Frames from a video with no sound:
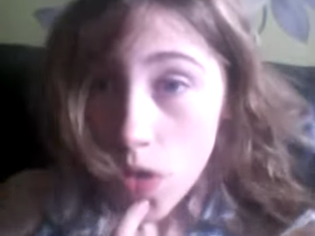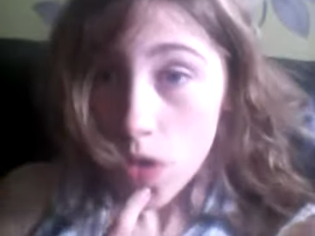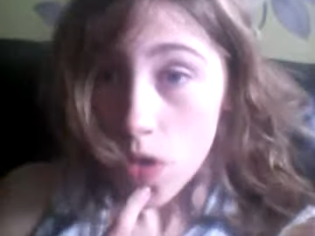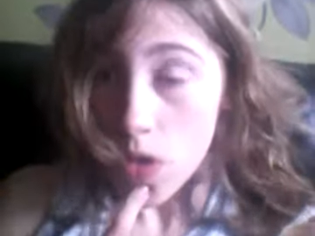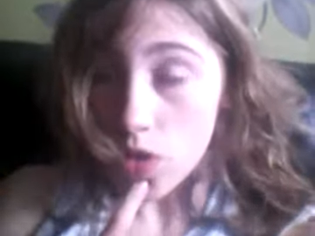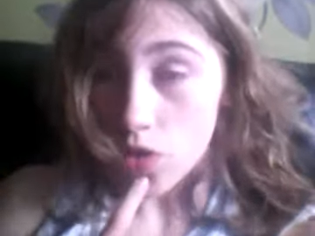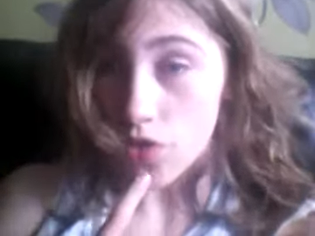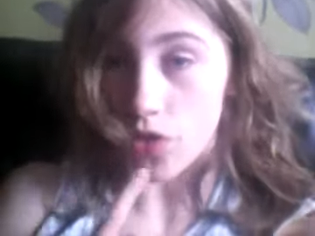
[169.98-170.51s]

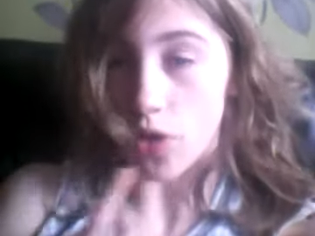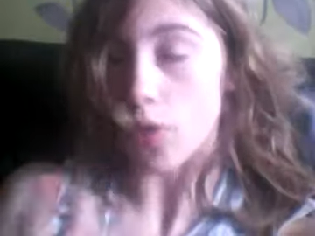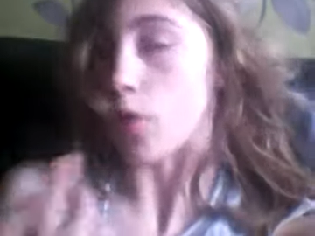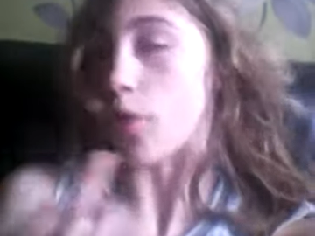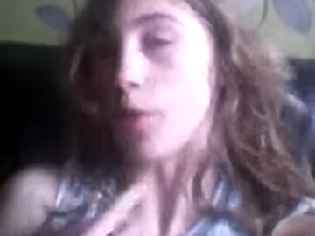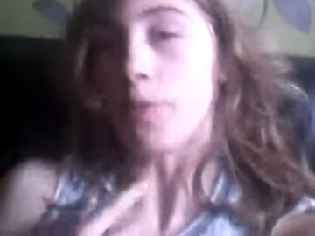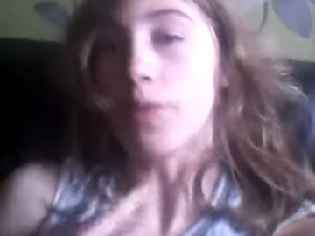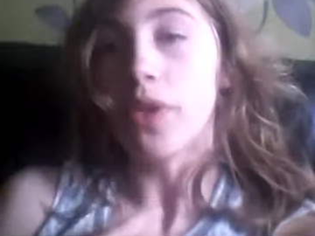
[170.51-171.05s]
So
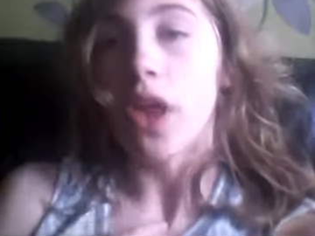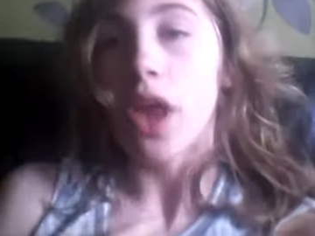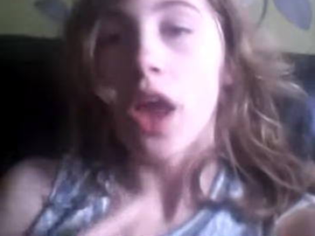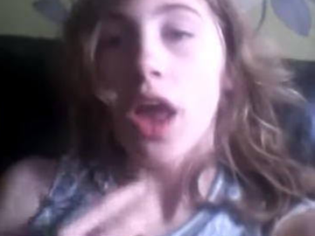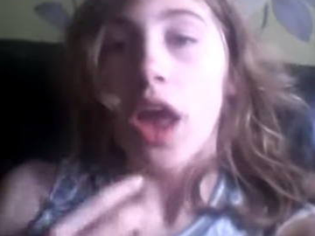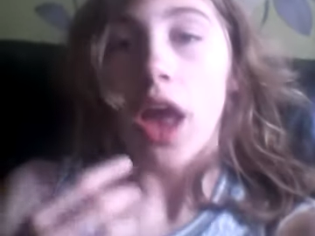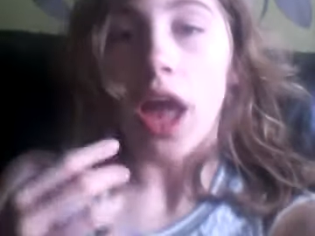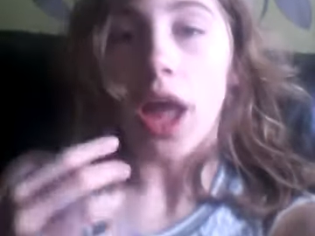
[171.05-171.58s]
cool.
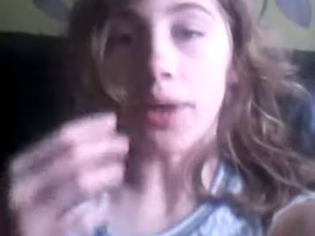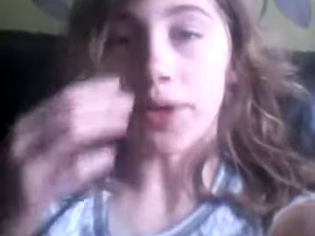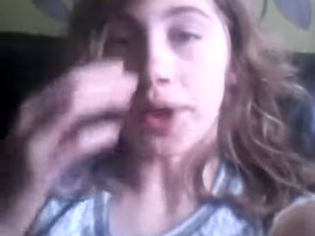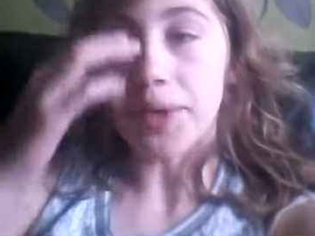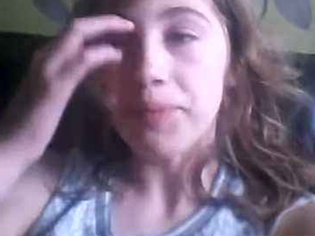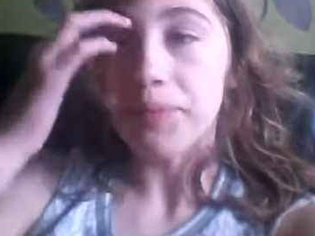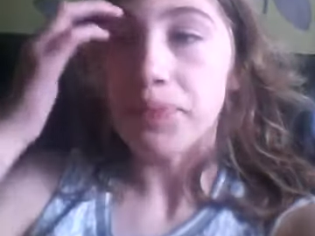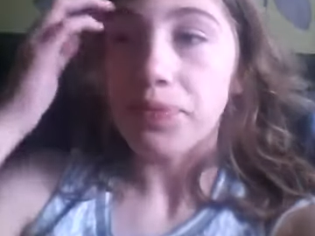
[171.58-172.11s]
Anyway,
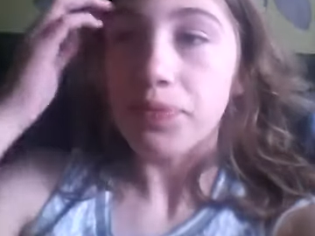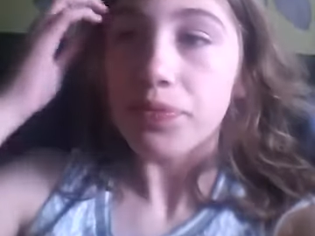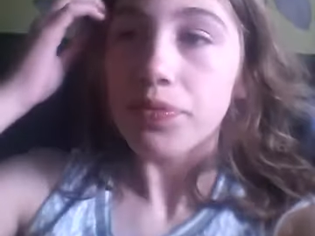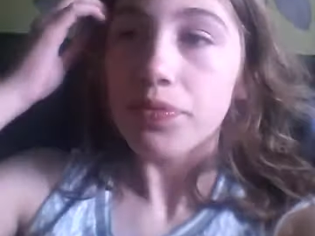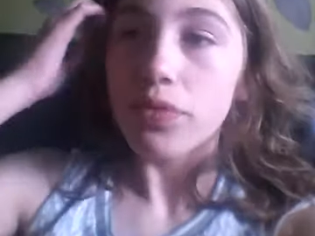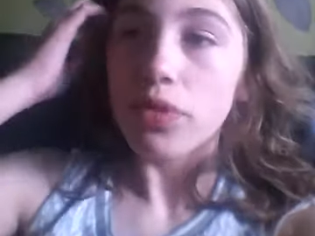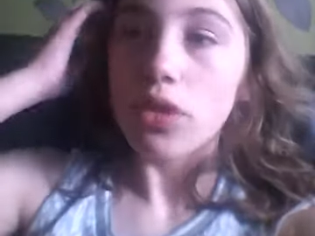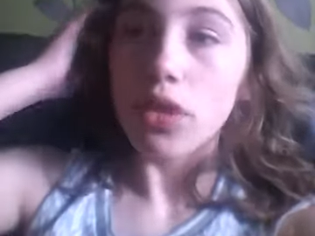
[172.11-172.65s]

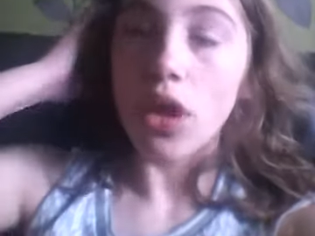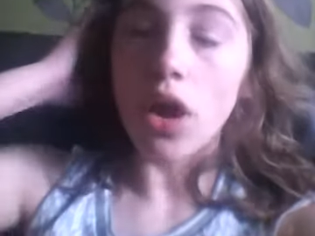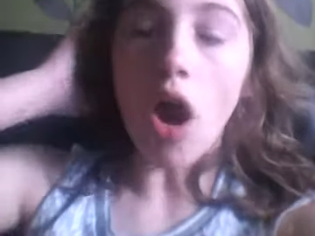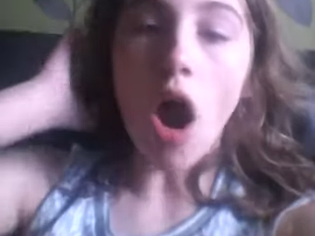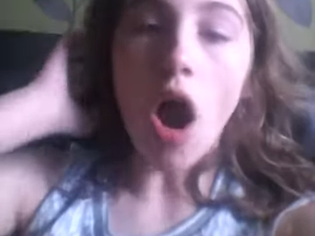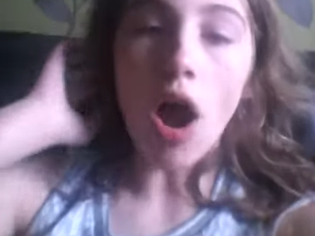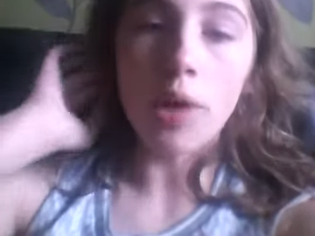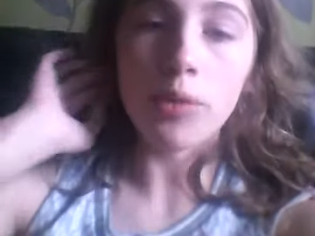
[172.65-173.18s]

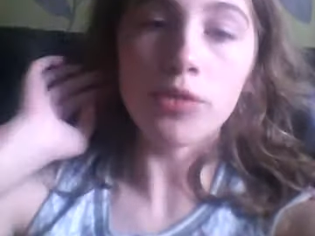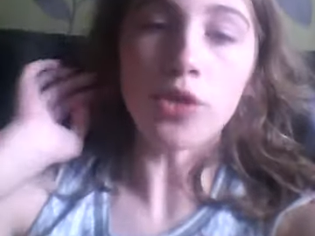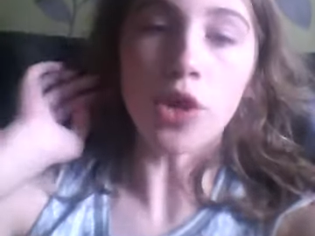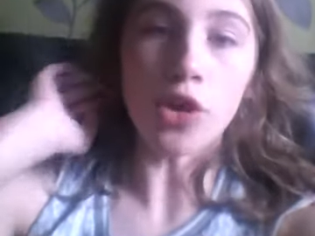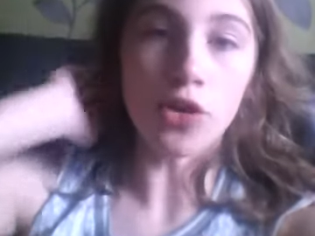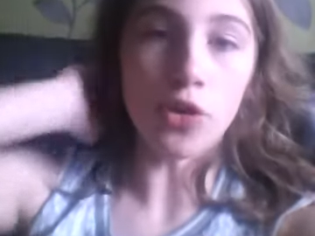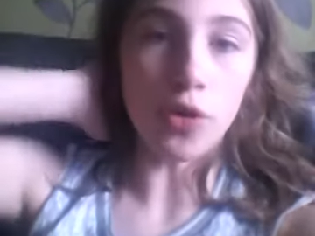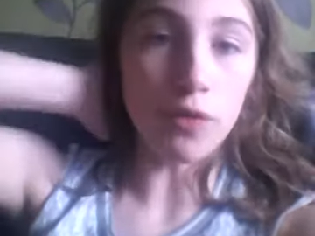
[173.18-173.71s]
I was
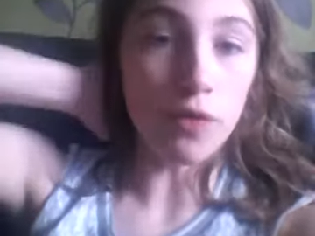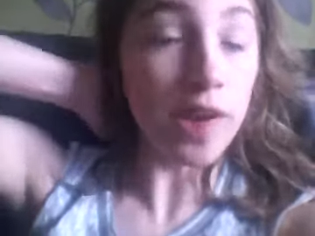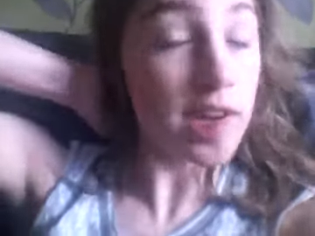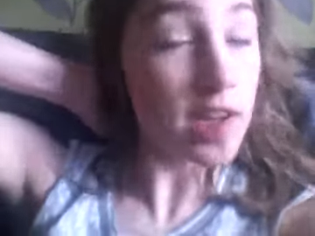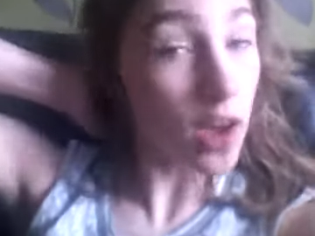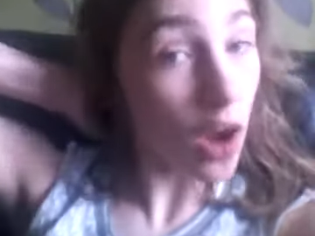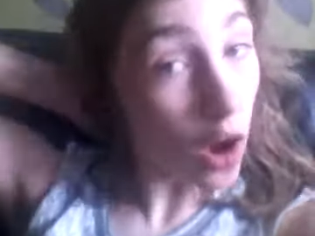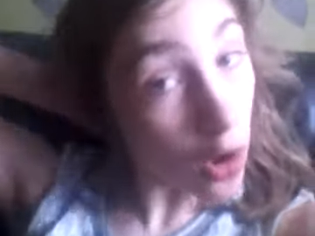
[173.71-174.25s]
going to do a
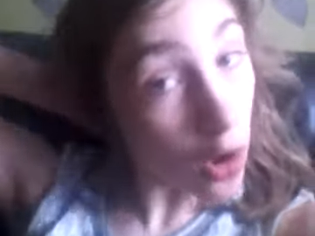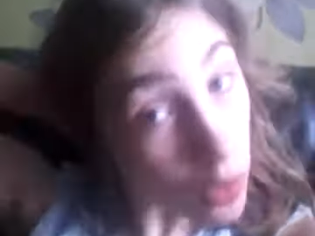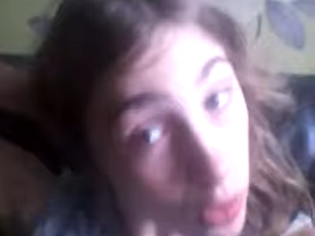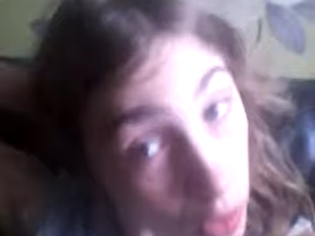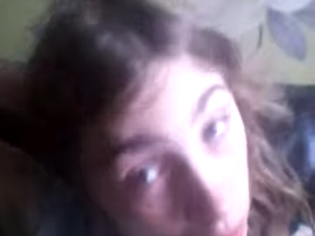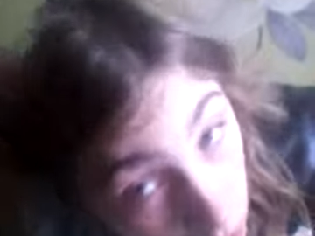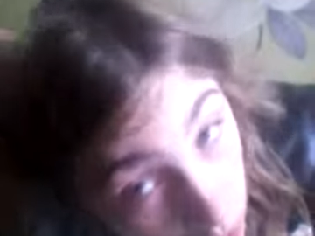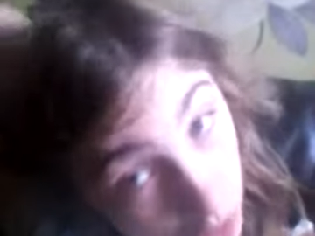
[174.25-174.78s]
video
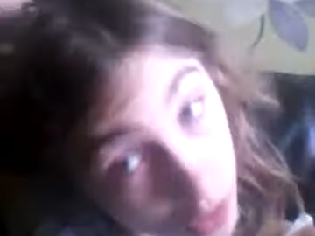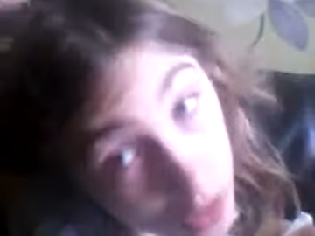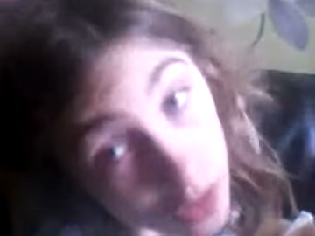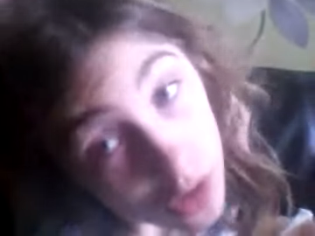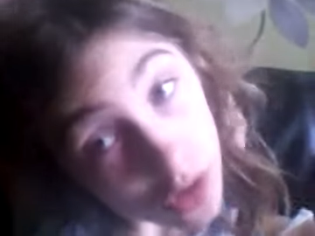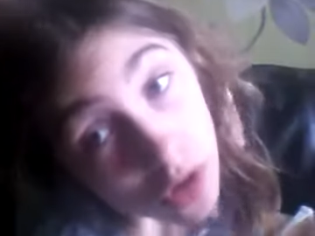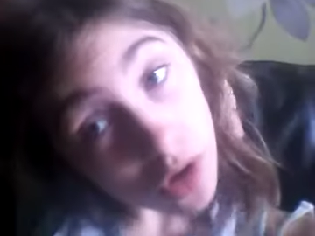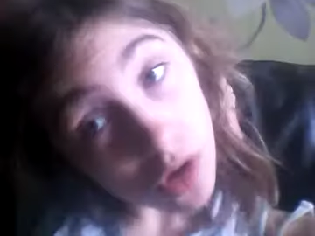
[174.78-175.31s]

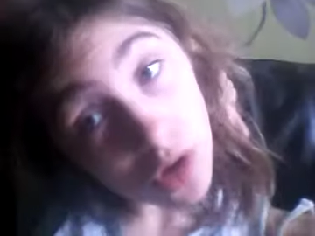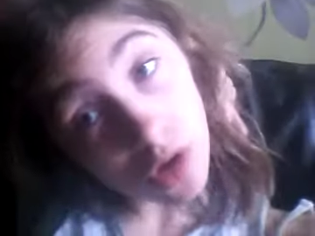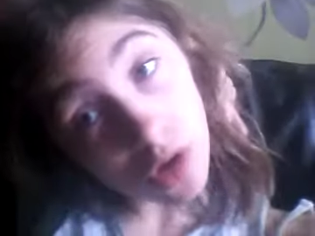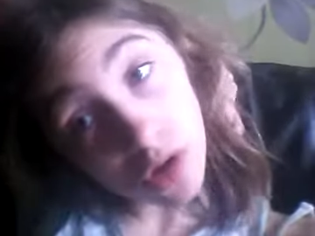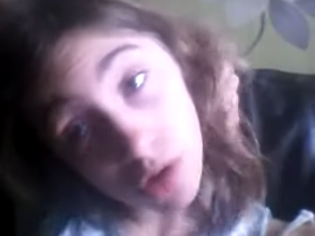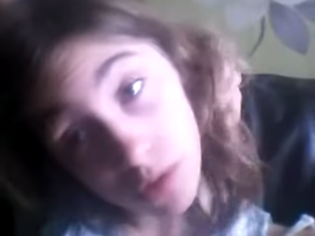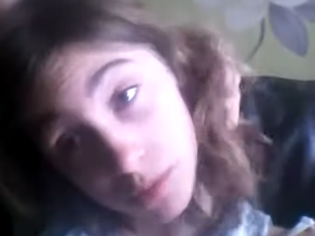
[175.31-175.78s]
on